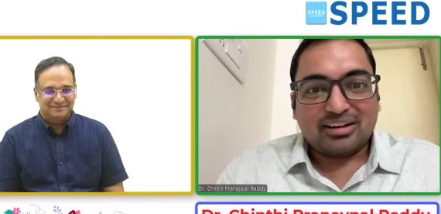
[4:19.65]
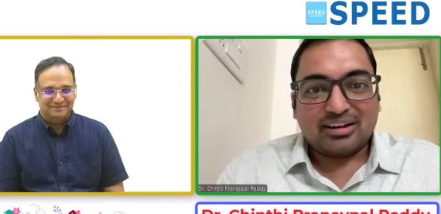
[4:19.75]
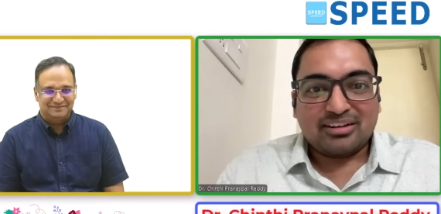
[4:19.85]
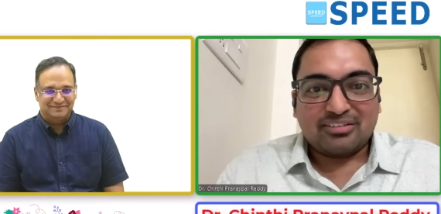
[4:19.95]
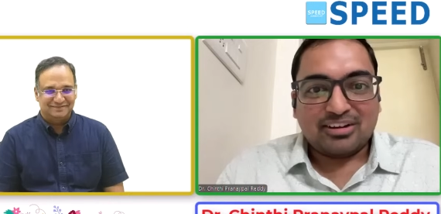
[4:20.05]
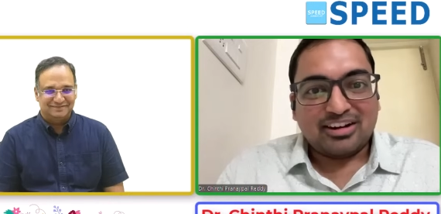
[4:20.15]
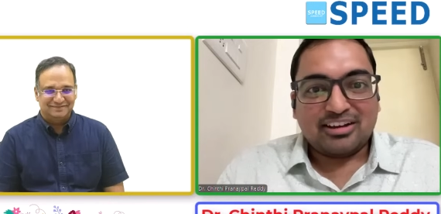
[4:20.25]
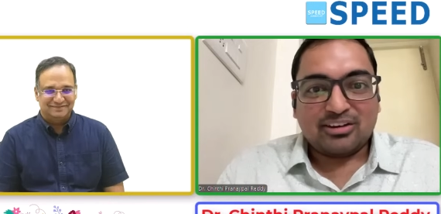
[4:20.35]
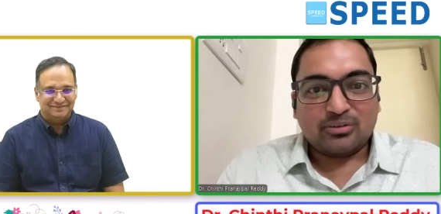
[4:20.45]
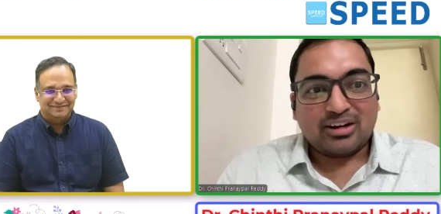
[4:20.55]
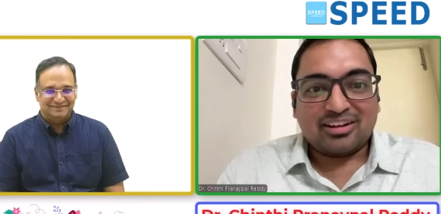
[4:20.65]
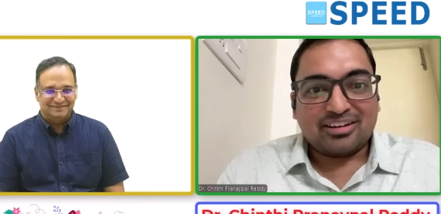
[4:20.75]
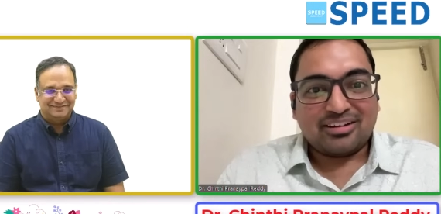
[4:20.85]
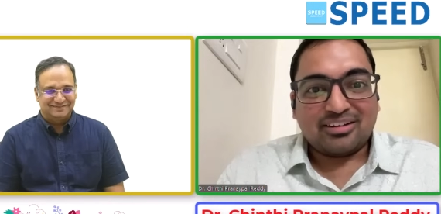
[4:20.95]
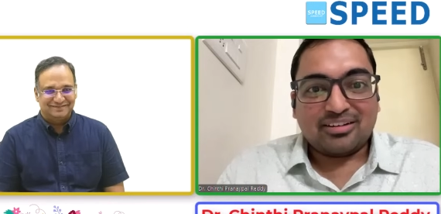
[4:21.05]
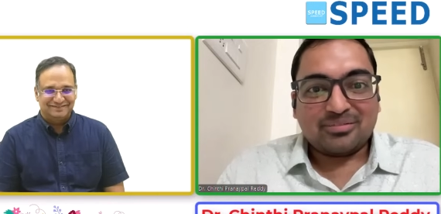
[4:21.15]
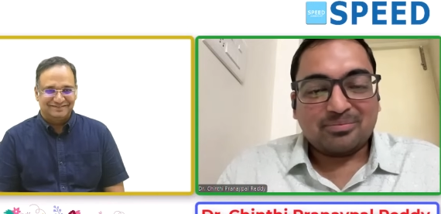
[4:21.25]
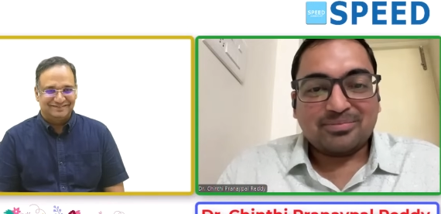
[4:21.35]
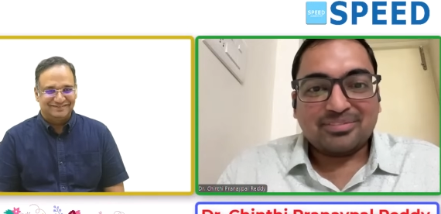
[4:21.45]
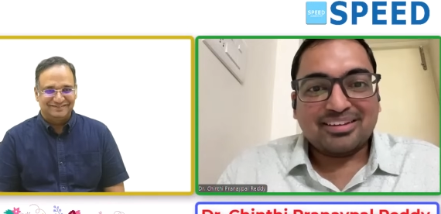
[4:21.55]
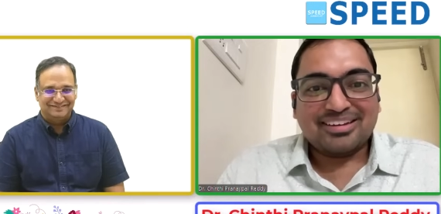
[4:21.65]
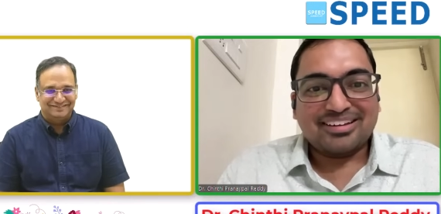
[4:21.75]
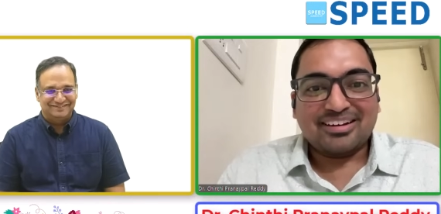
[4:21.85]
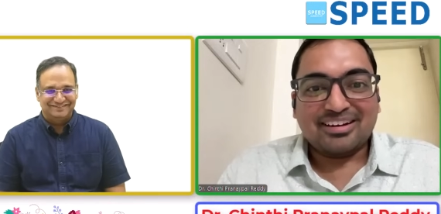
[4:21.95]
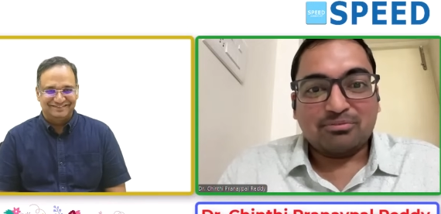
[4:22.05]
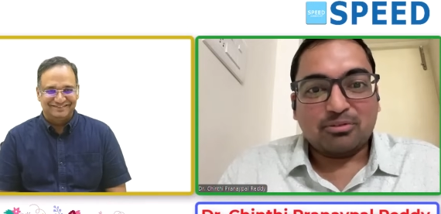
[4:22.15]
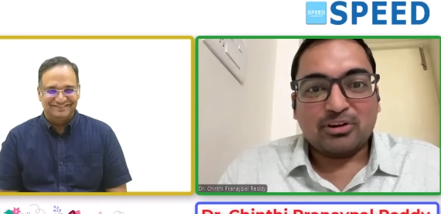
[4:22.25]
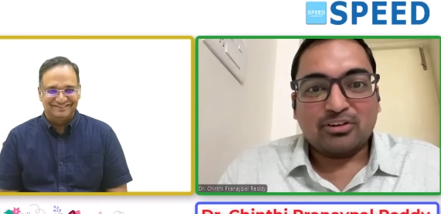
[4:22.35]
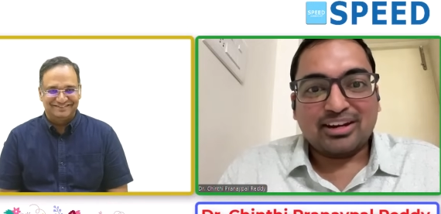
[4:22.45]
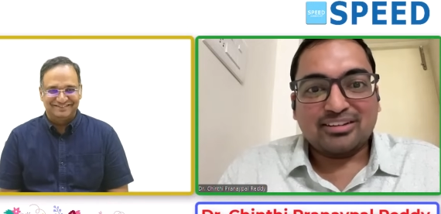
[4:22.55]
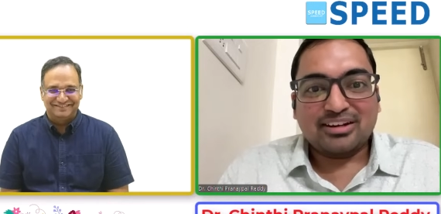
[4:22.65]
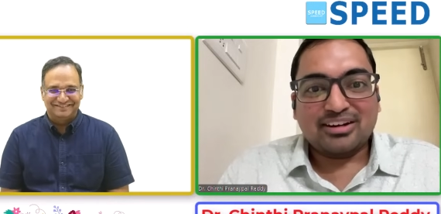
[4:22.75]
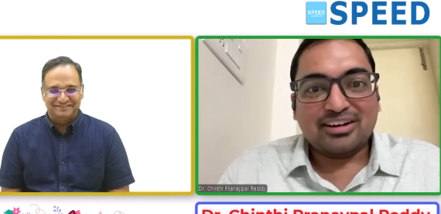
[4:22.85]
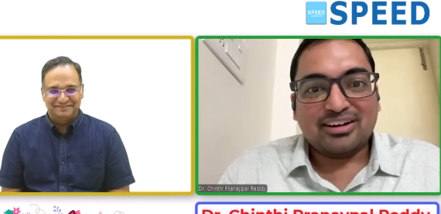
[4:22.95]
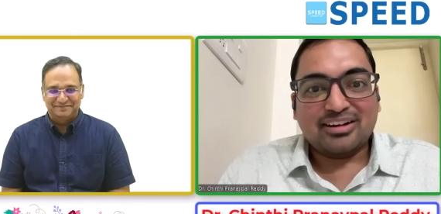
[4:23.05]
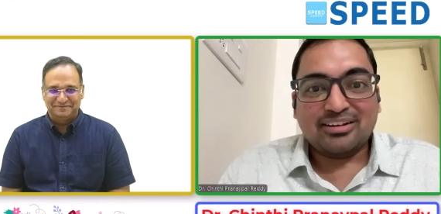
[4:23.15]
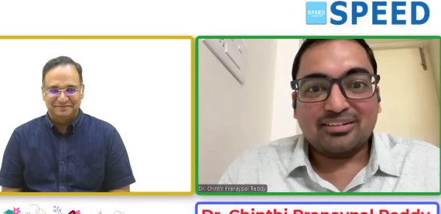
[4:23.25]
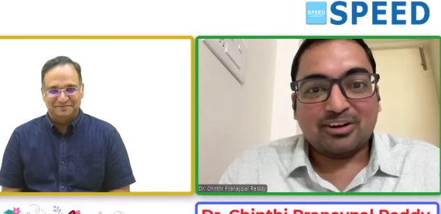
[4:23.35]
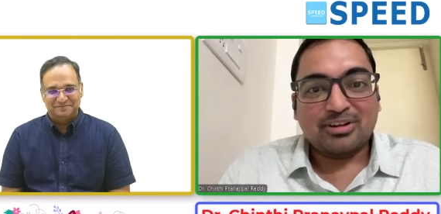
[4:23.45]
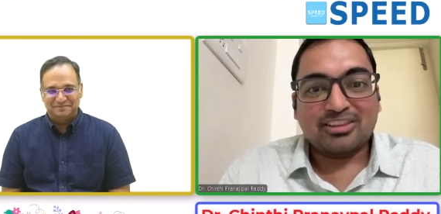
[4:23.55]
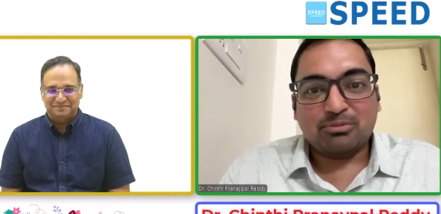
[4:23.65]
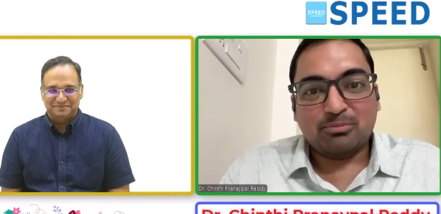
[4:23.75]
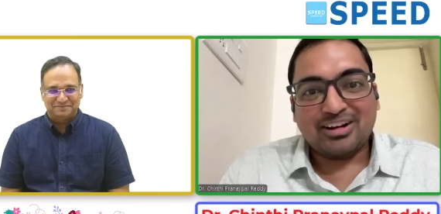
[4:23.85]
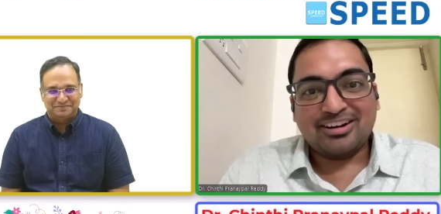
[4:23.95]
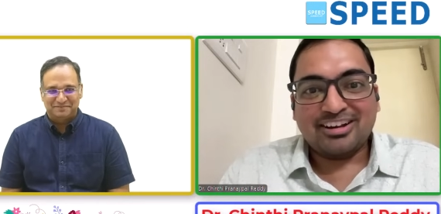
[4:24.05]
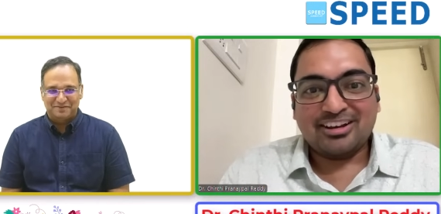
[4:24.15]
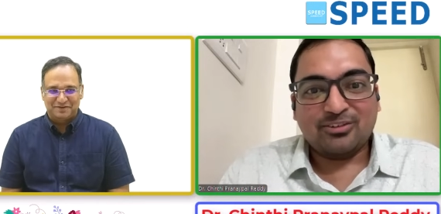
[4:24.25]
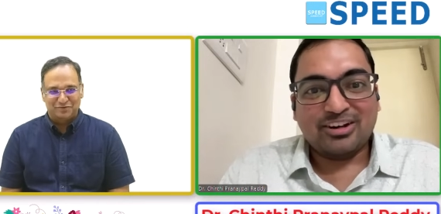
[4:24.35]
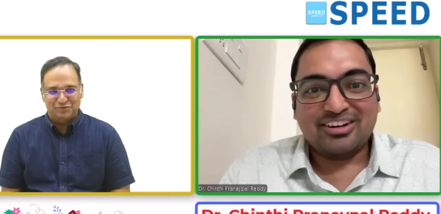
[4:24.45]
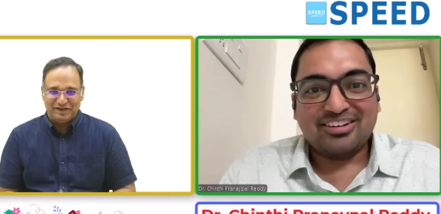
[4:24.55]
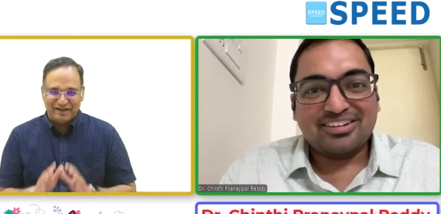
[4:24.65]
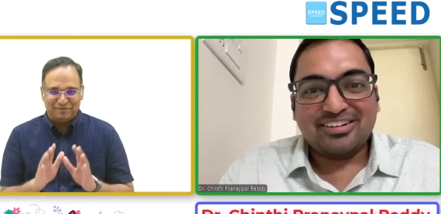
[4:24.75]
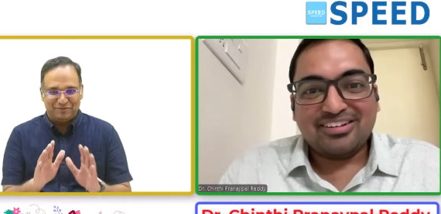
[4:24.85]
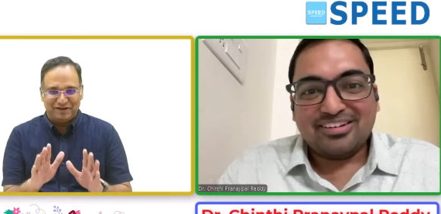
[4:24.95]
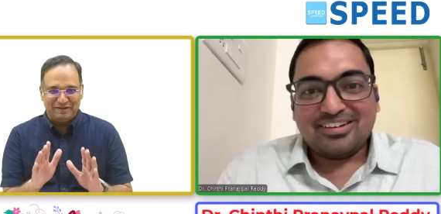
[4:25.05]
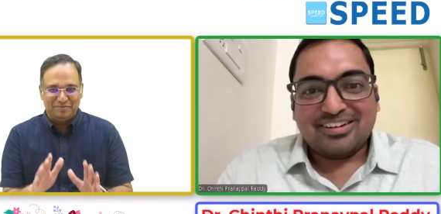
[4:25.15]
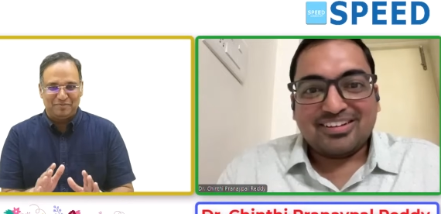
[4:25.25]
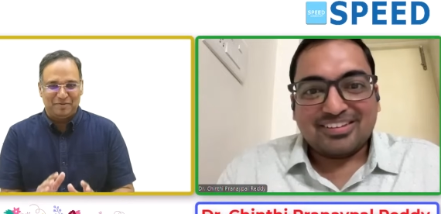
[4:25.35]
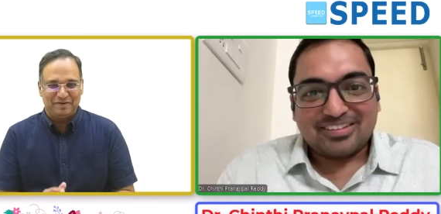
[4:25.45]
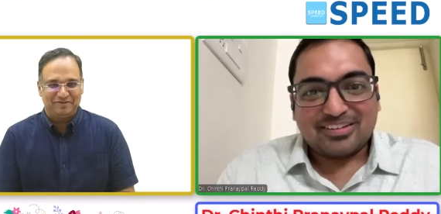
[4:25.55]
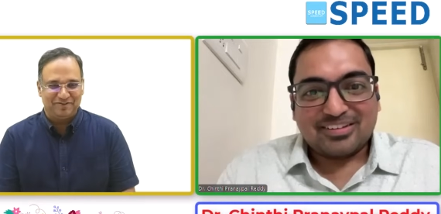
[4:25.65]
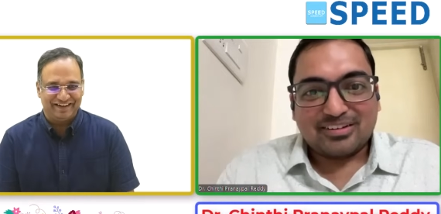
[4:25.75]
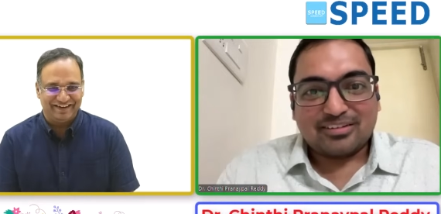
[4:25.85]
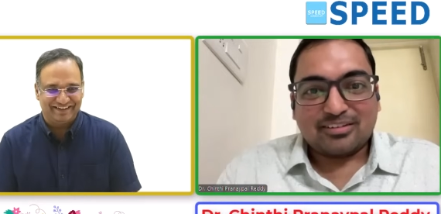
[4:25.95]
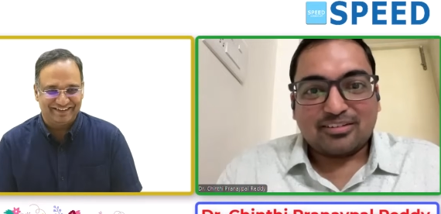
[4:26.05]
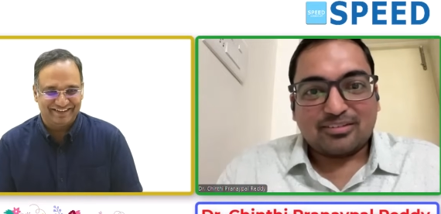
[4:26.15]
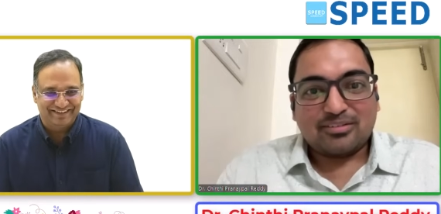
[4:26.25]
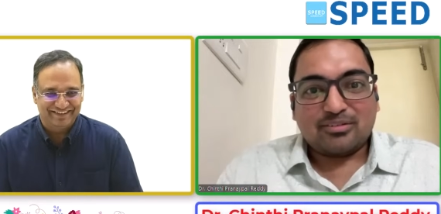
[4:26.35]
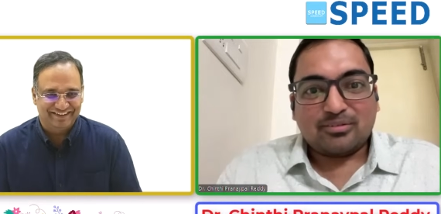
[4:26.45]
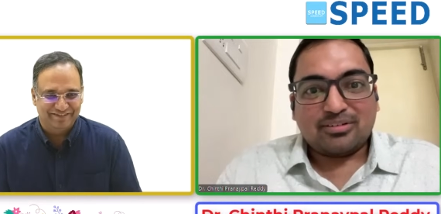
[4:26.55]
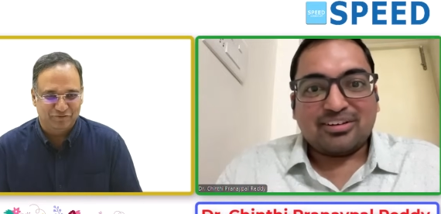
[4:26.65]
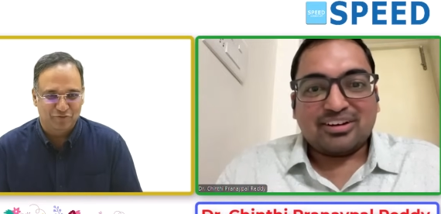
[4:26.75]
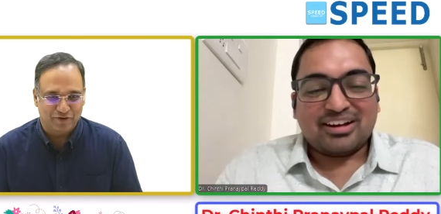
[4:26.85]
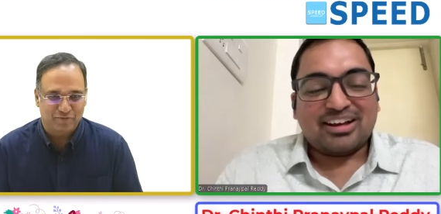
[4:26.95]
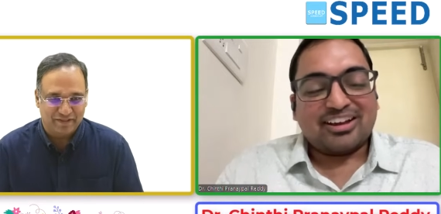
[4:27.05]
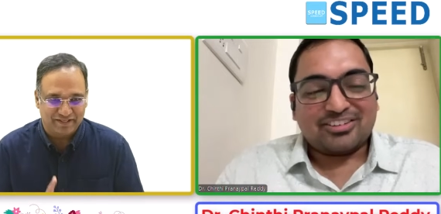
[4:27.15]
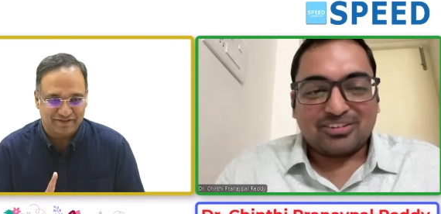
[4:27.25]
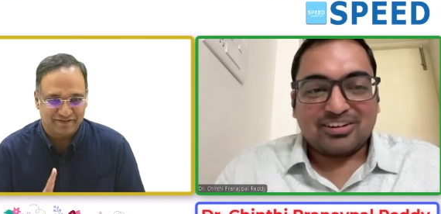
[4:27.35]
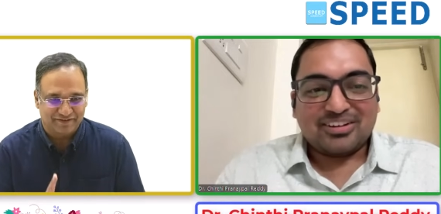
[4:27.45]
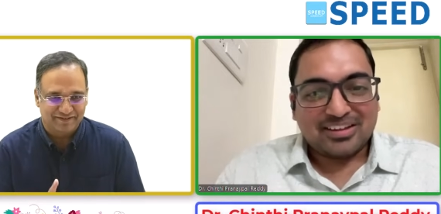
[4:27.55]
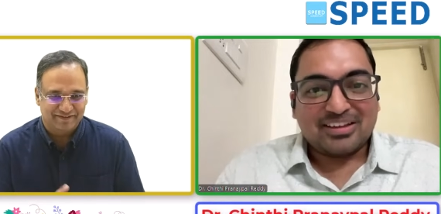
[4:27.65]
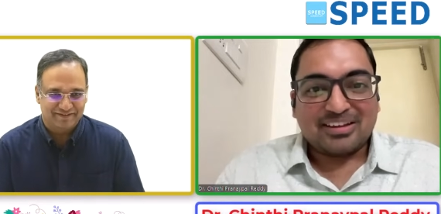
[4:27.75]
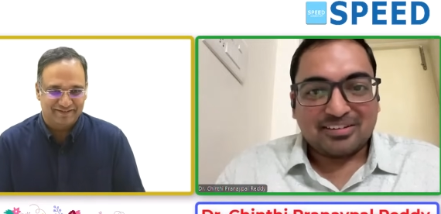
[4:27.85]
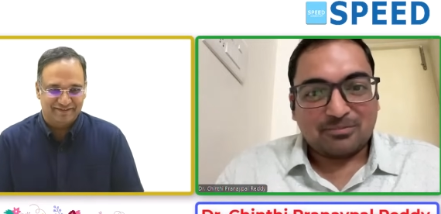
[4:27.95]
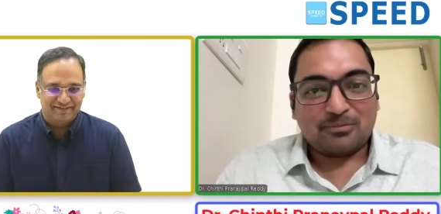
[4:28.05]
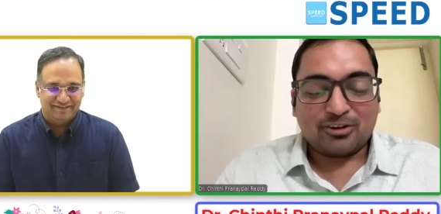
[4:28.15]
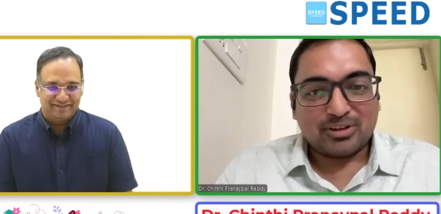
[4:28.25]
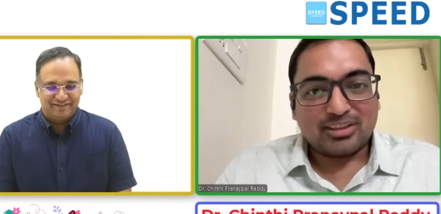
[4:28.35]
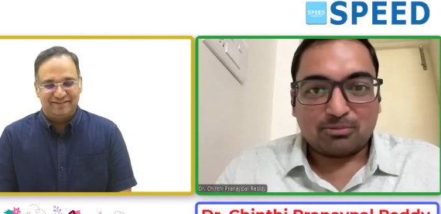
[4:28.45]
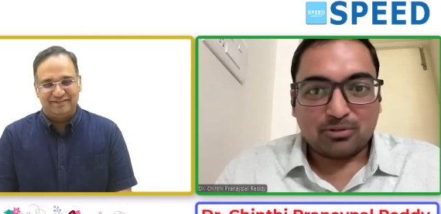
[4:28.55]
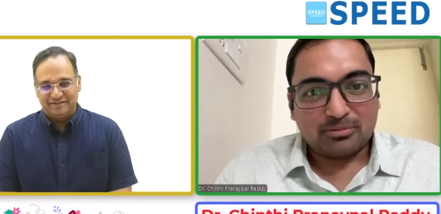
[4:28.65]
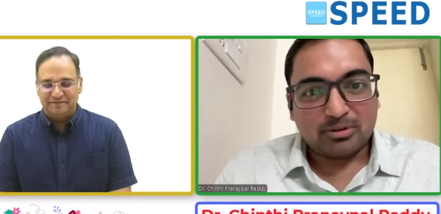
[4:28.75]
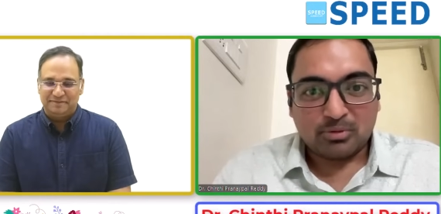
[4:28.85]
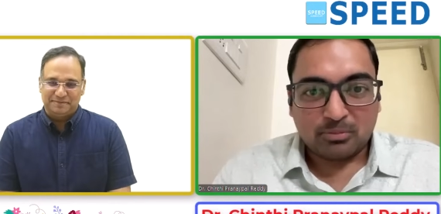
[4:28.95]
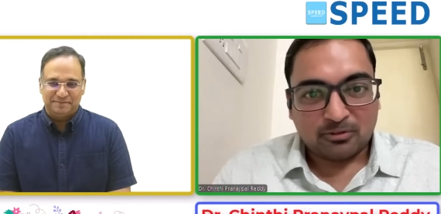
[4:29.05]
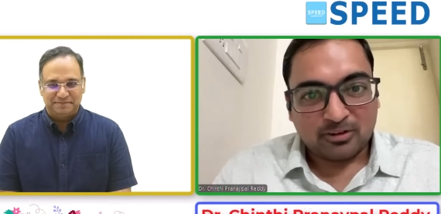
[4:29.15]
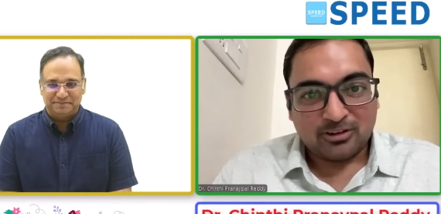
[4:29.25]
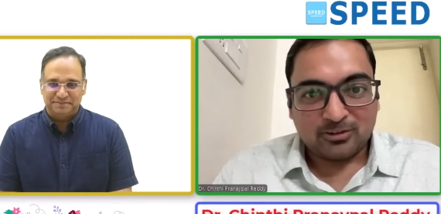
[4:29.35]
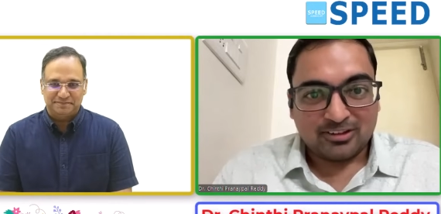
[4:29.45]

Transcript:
Speaker 1: I went and gave it like uh, February. I resigned and uh, one month prepared and I gave NEET.
Speaker 2: Full time, full time. You are preparing for NEET. Full Actually, month.
Speaker 1: one month I full time I prepared for NEET only,